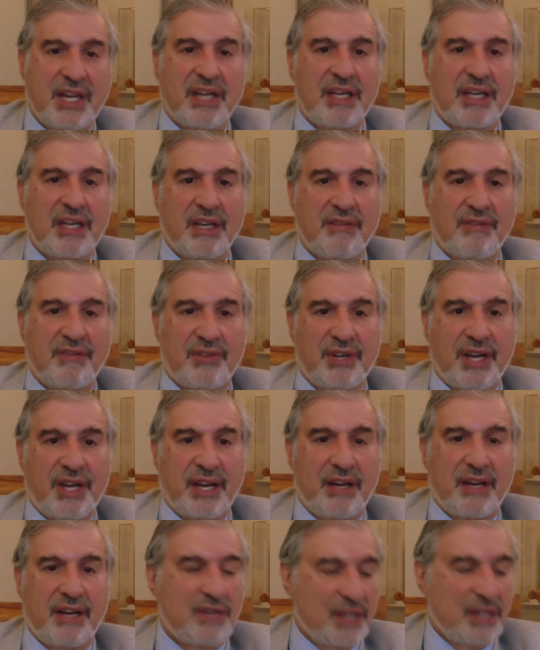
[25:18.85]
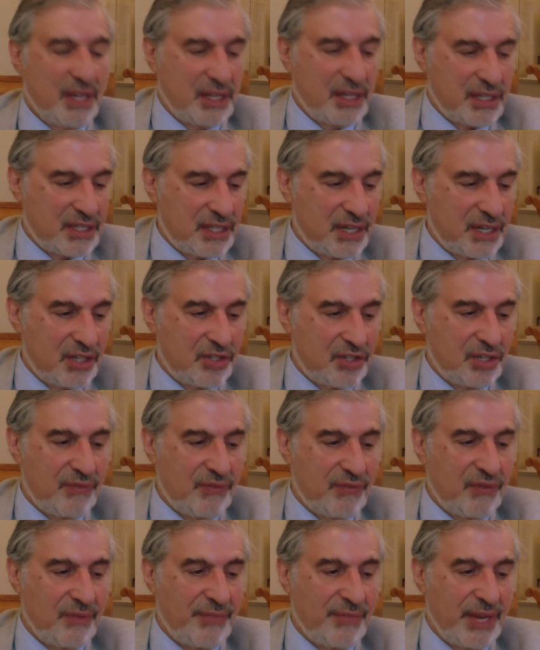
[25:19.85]
a decade from now and a
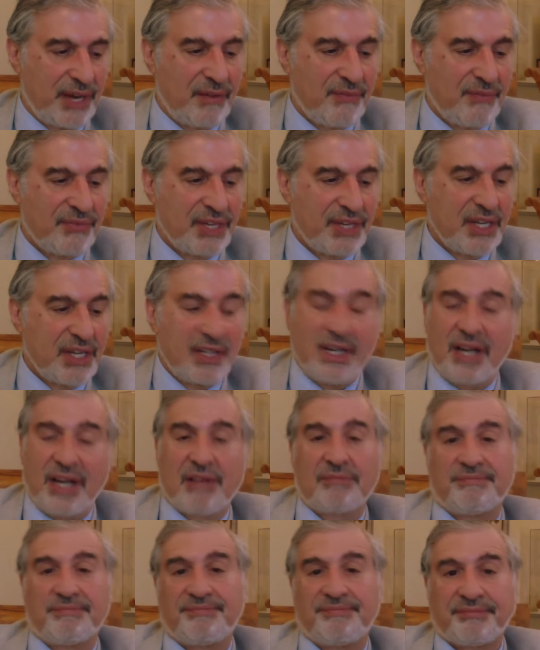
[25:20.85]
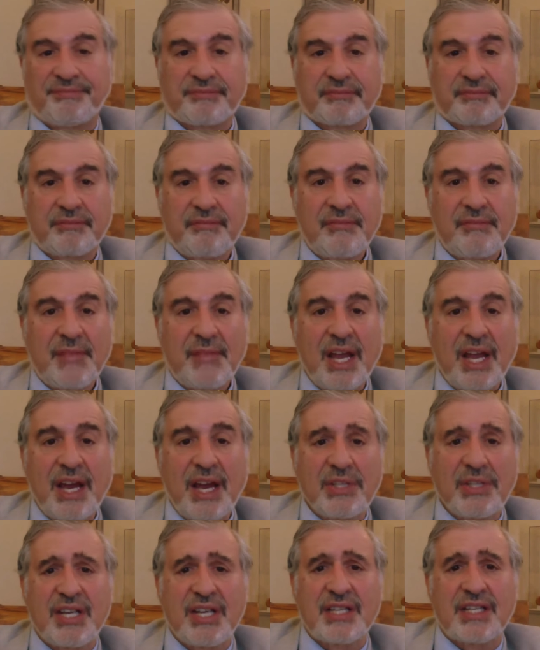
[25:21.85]
century from now. Now,
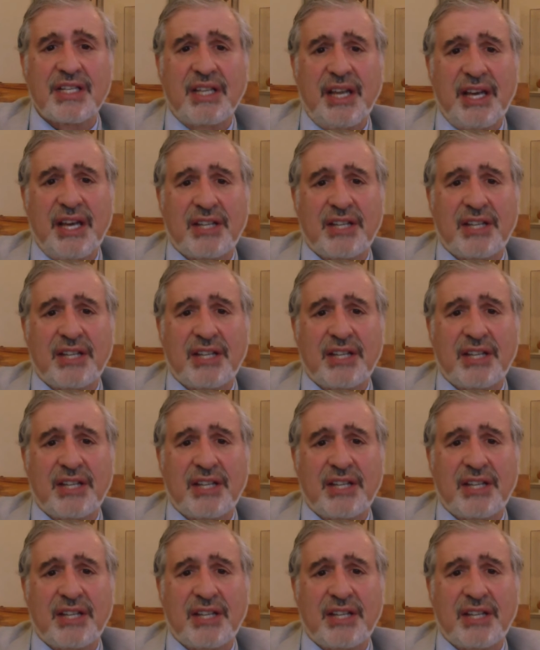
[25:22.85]
I was asked